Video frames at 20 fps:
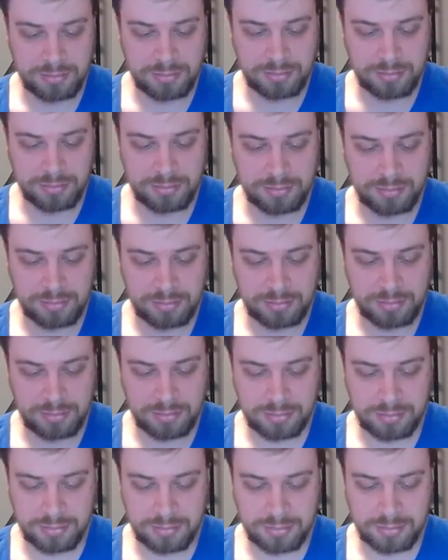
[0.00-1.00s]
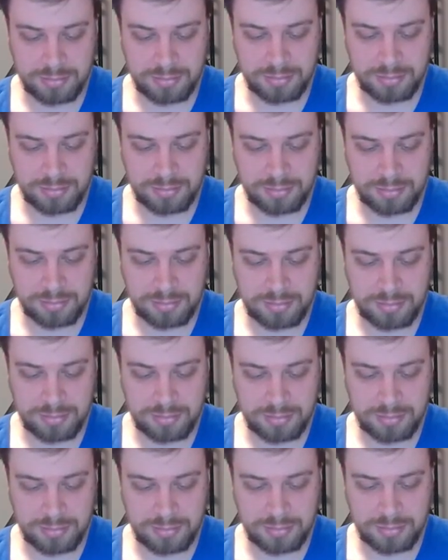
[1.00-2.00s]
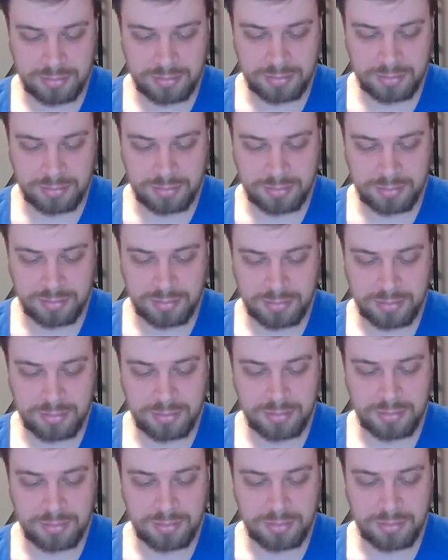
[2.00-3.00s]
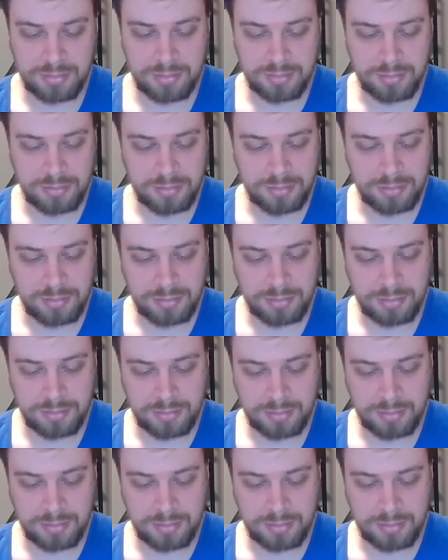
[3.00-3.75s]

This person isn't speaking.